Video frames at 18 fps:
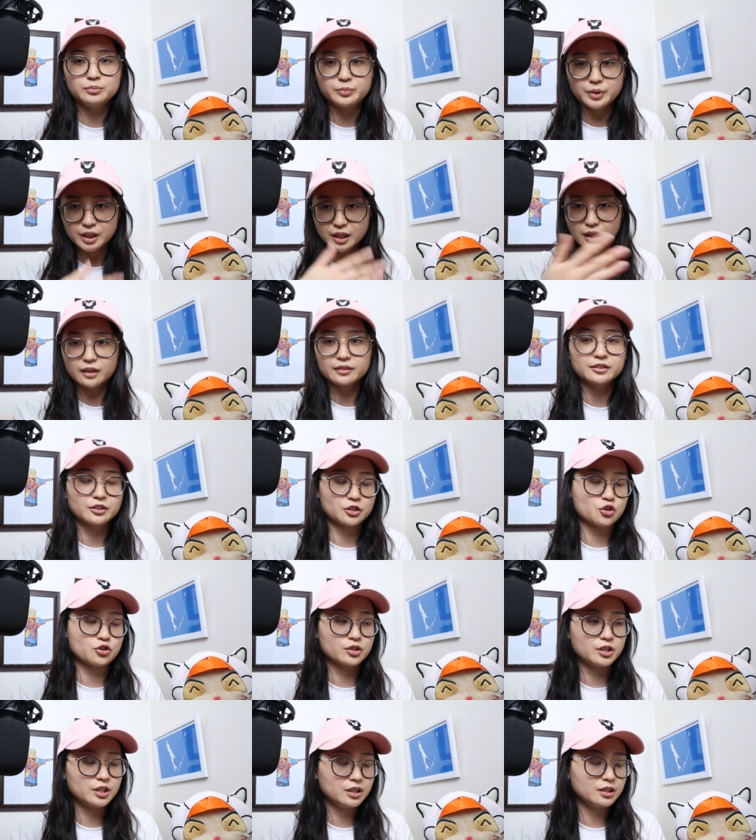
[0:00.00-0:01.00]
beyond the
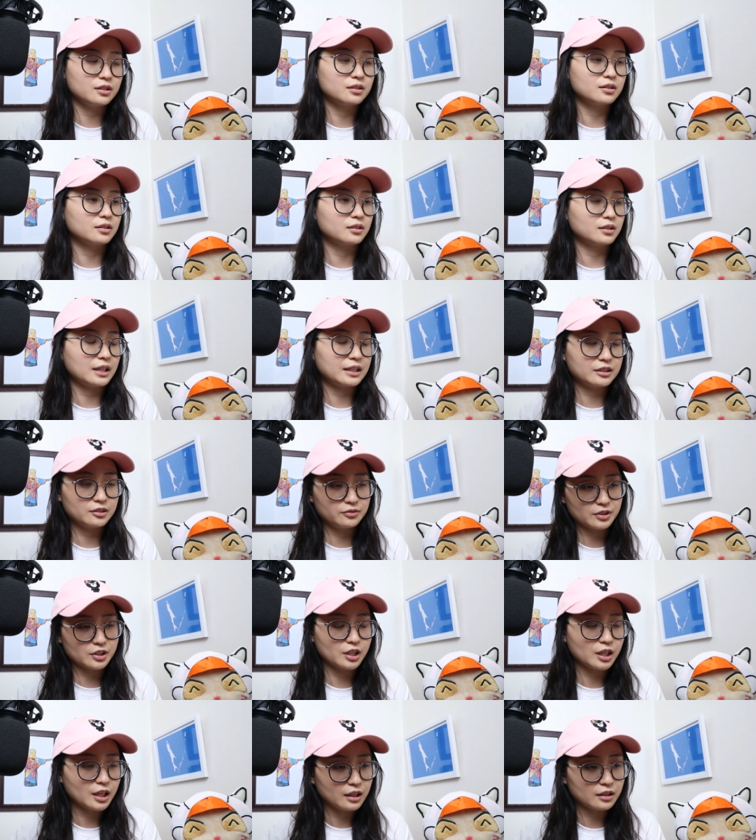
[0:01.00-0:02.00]
tree at the
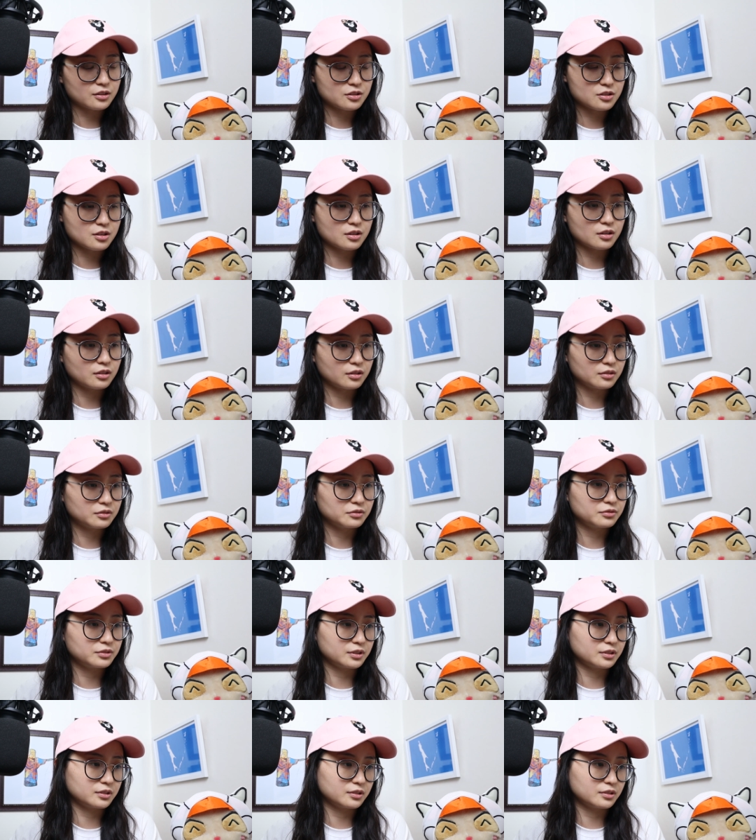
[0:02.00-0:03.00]
very end
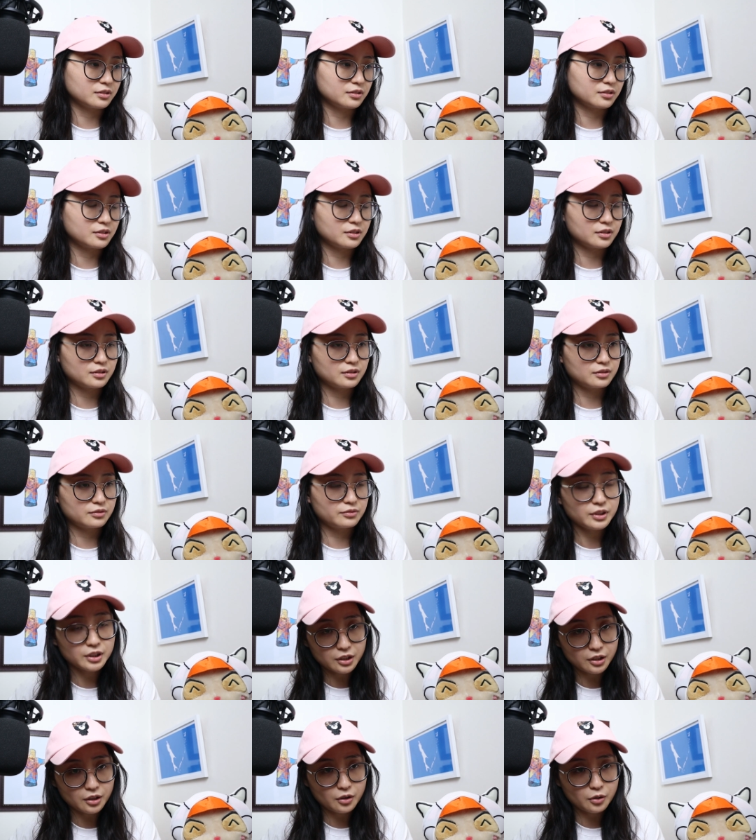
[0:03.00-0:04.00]
of the
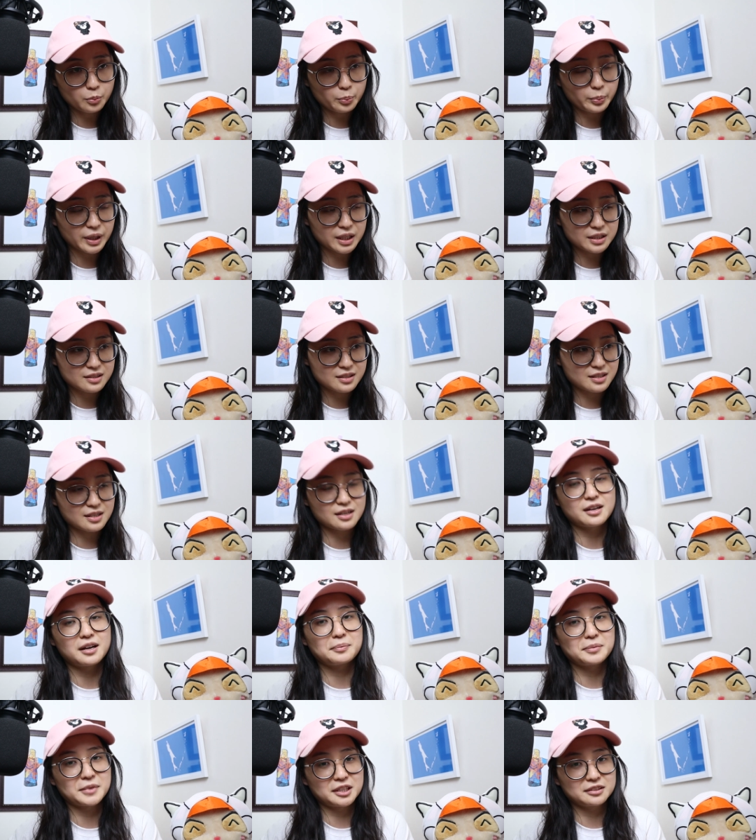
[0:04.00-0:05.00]
video, but
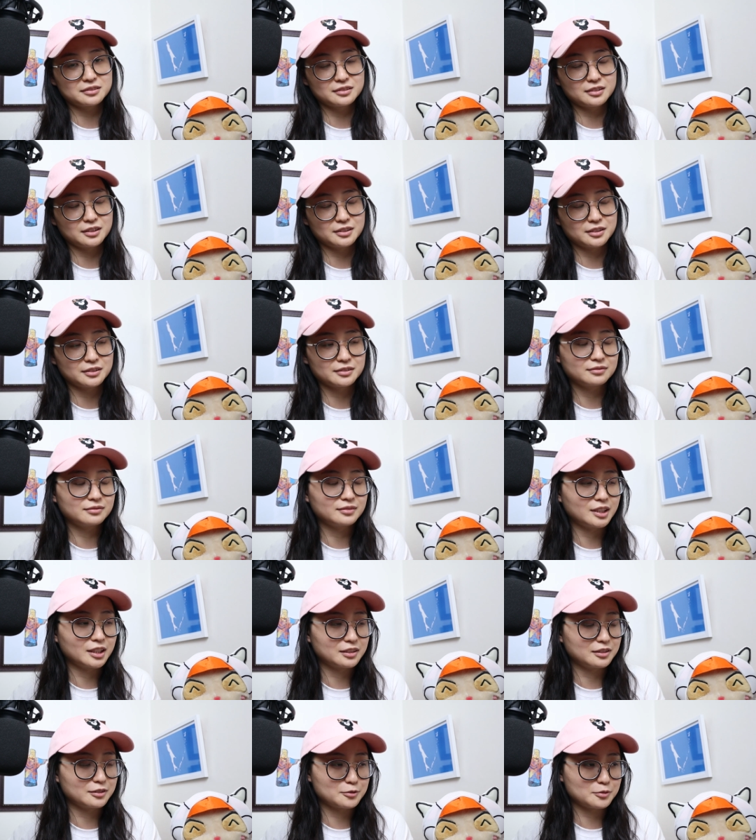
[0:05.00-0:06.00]
I'm not gonna
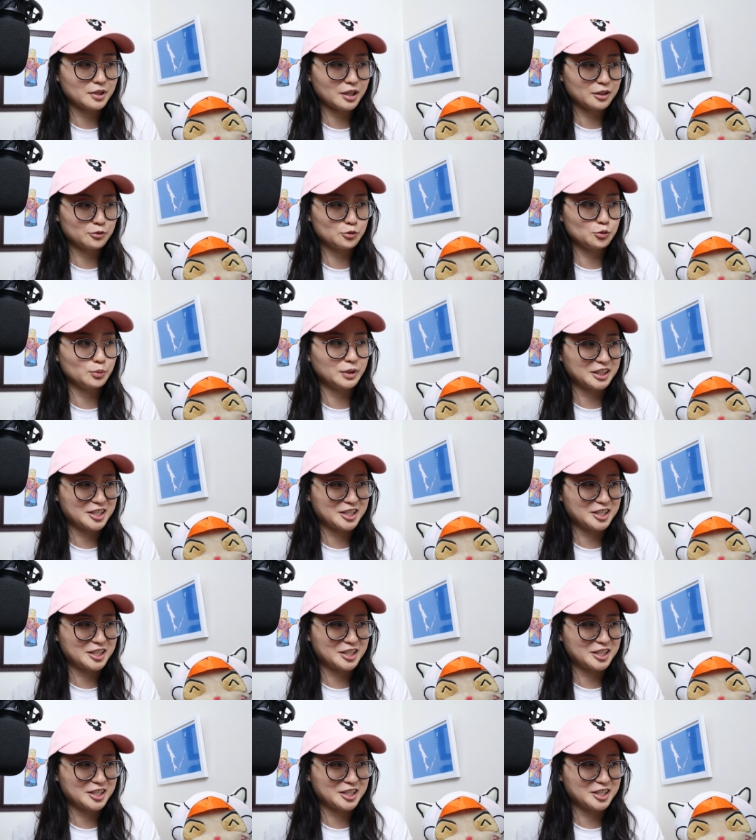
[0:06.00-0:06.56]
get into that too